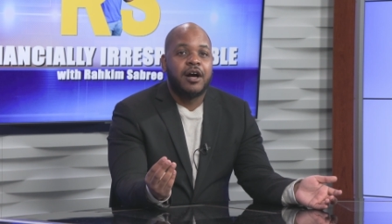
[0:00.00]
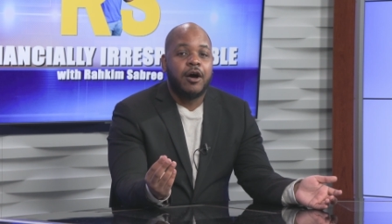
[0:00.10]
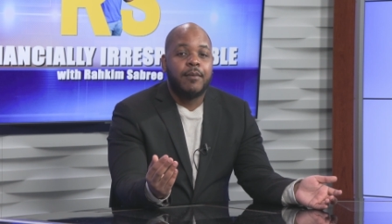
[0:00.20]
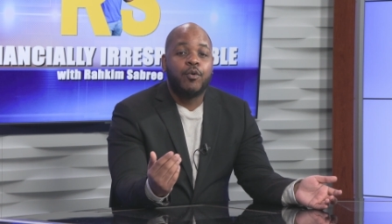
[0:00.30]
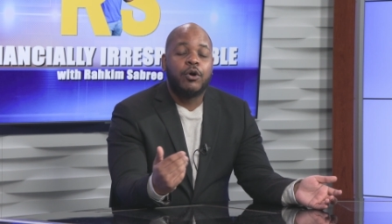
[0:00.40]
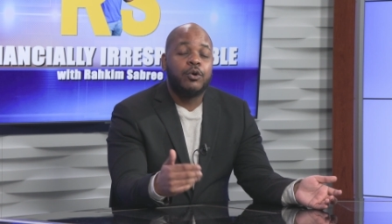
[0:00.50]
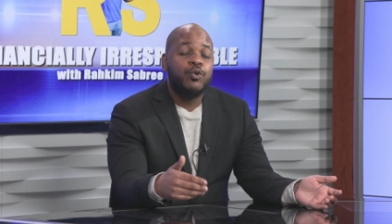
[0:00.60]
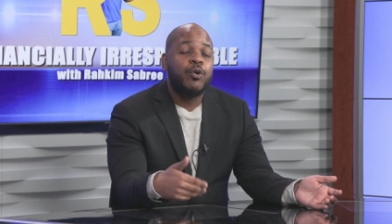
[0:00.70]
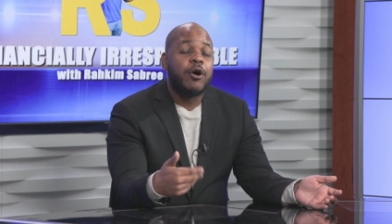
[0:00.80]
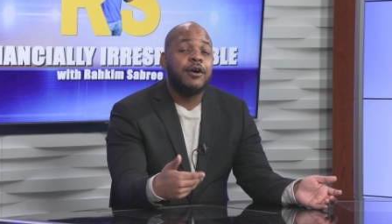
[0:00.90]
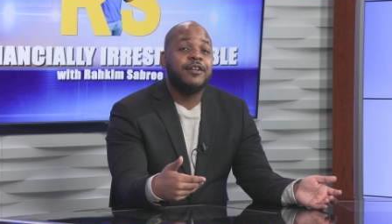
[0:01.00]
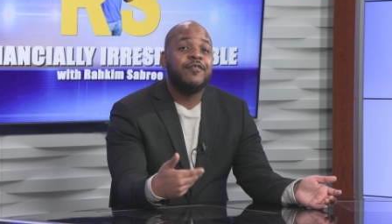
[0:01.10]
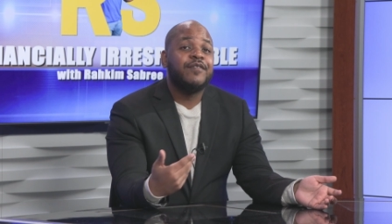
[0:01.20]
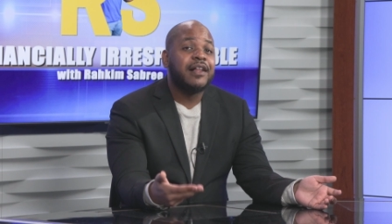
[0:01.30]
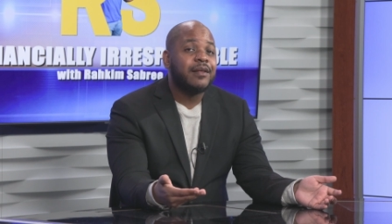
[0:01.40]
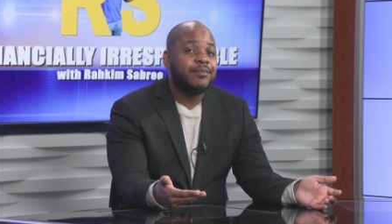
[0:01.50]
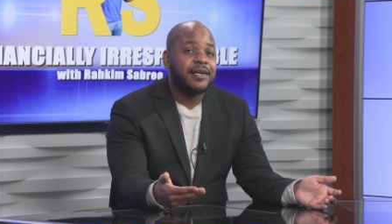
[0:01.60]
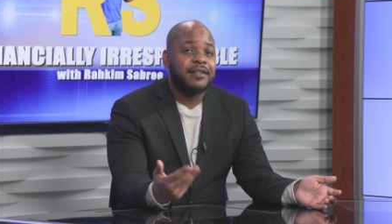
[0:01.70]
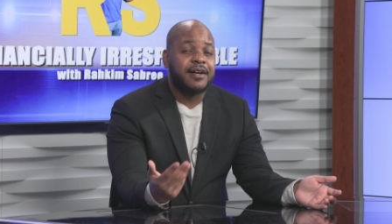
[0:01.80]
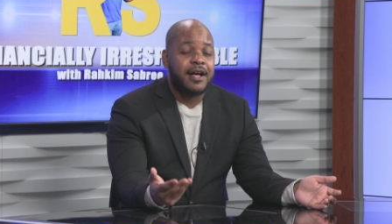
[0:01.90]
or who are
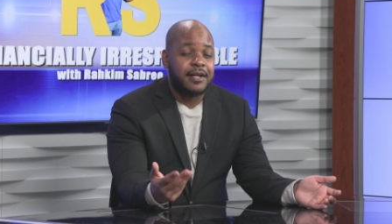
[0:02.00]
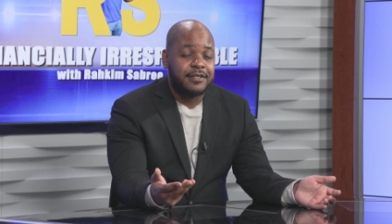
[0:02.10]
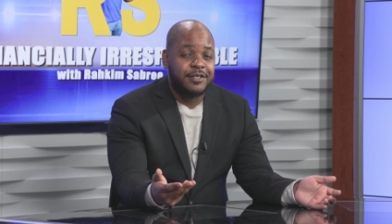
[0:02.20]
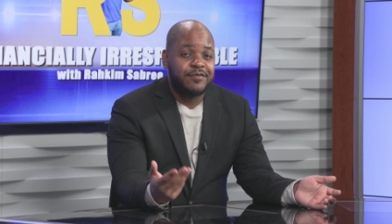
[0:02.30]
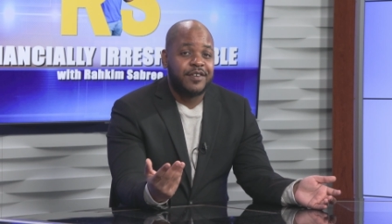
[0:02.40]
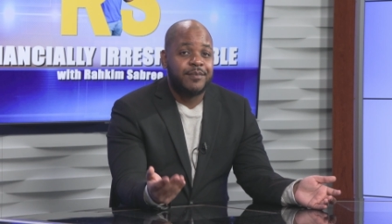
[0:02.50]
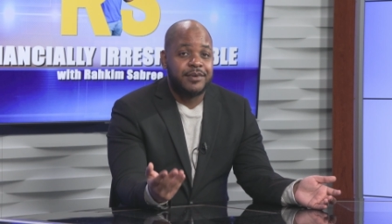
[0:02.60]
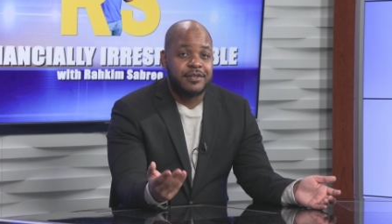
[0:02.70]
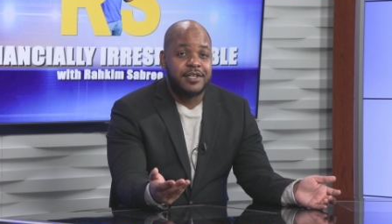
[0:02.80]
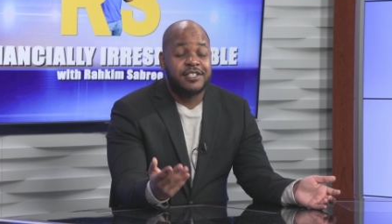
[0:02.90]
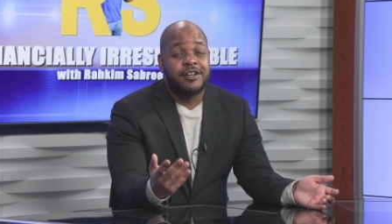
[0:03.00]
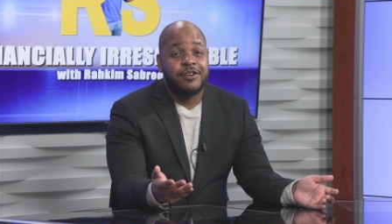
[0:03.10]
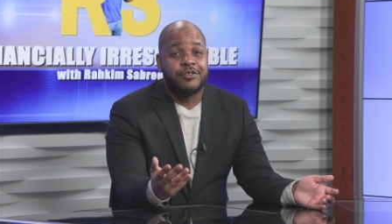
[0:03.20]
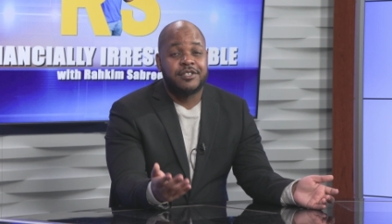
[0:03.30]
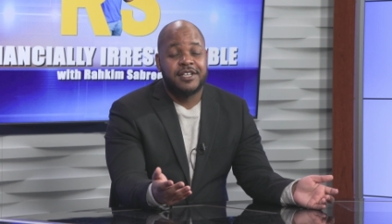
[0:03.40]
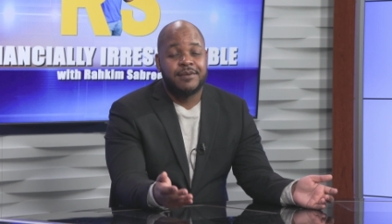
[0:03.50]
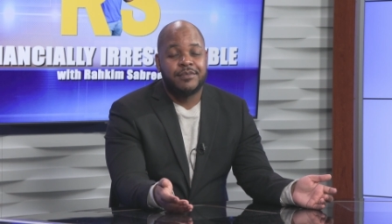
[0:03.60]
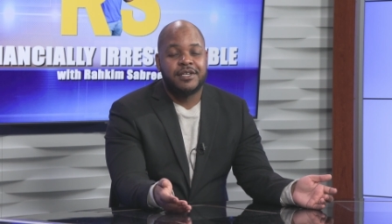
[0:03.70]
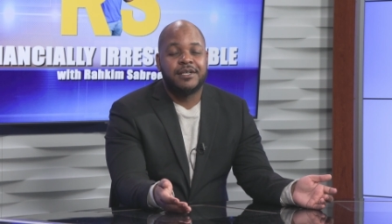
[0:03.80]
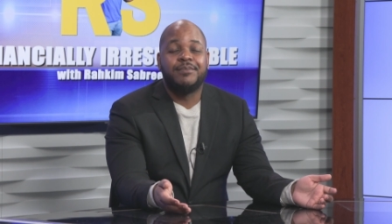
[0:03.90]
developing the cognitive ability to understand
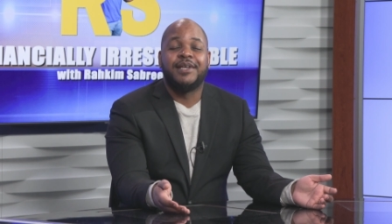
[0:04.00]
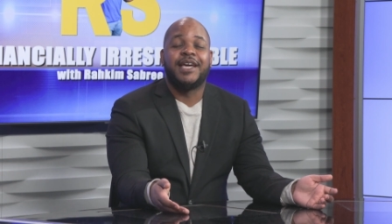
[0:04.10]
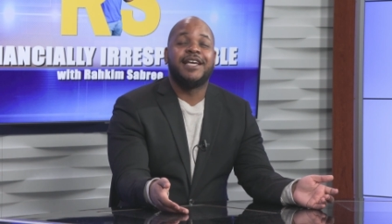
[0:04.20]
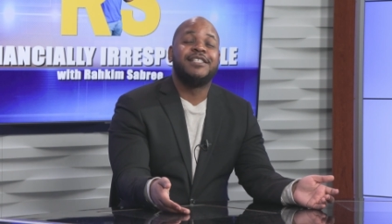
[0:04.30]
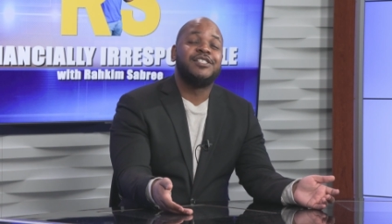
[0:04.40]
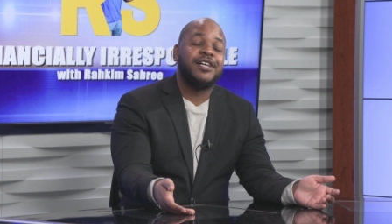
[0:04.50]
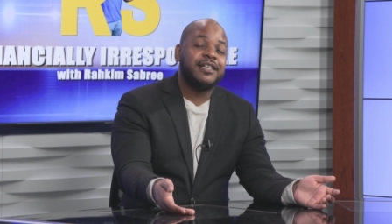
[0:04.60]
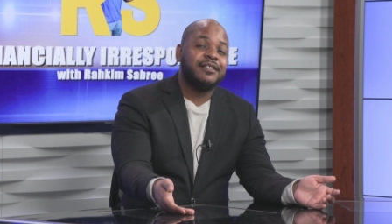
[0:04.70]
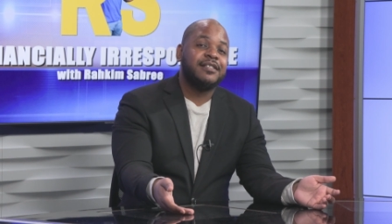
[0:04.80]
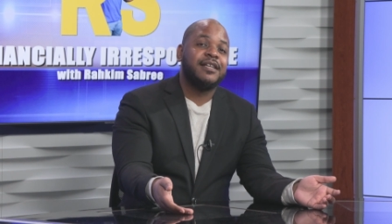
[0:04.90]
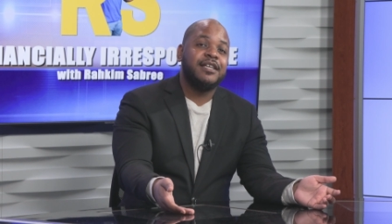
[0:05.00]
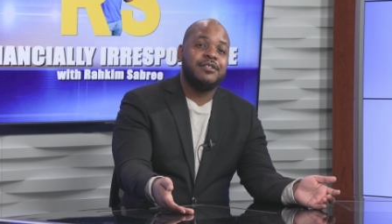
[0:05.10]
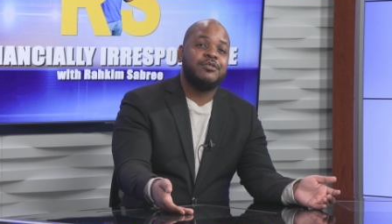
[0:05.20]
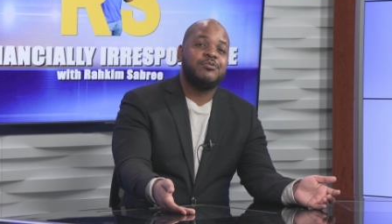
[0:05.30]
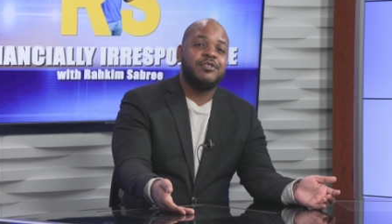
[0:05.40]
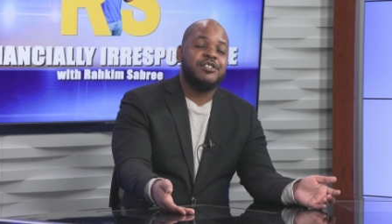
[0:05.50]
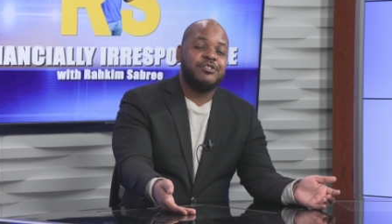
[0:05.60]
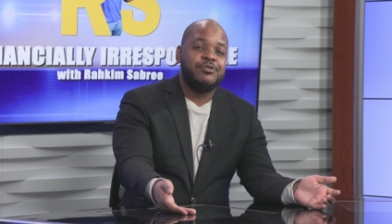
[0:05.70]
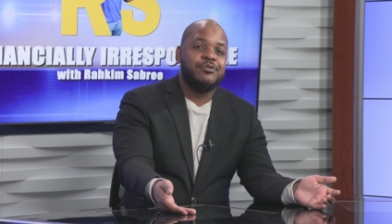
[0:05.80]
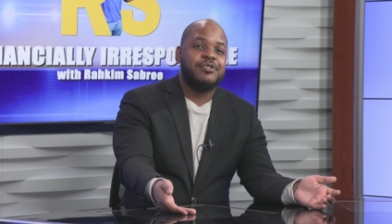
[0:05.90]
money, being injected into
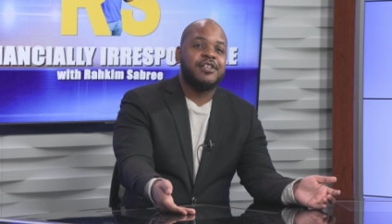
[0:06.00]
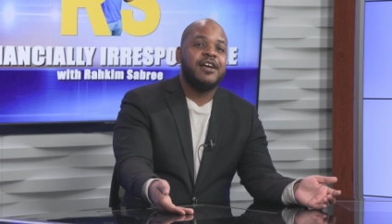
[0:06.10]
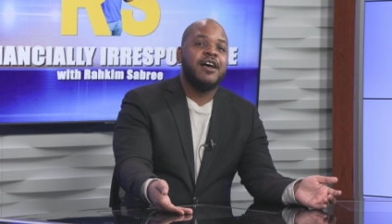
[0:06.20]
issues